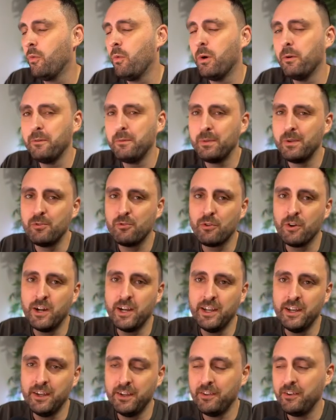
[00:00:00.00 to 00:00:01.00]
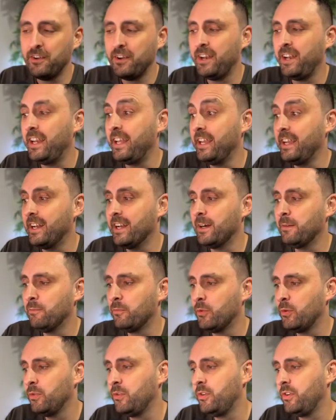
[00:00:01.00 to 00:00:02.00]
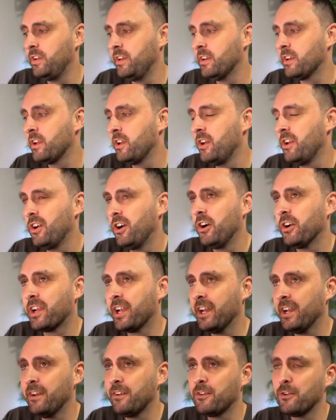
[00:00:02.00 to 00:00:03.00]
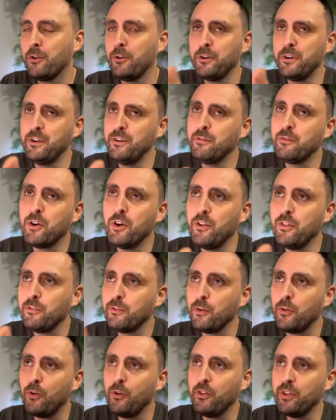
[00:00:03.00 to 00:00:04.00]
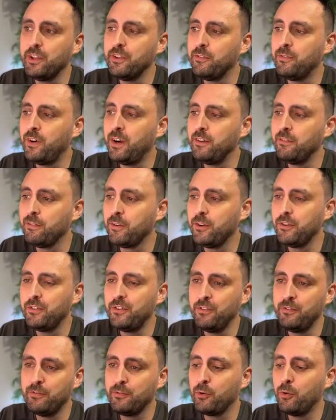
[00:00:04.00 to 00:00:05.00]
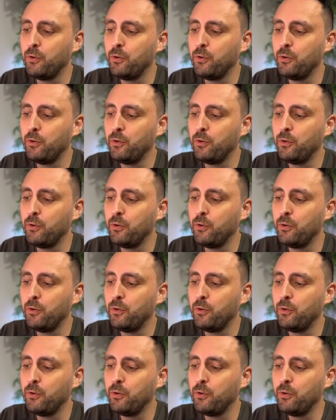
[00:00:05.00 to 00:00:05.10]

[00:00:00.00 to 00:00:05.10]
what we've been trying to lead up to. Okay, Corey, you've gone through all these 5 flows. You've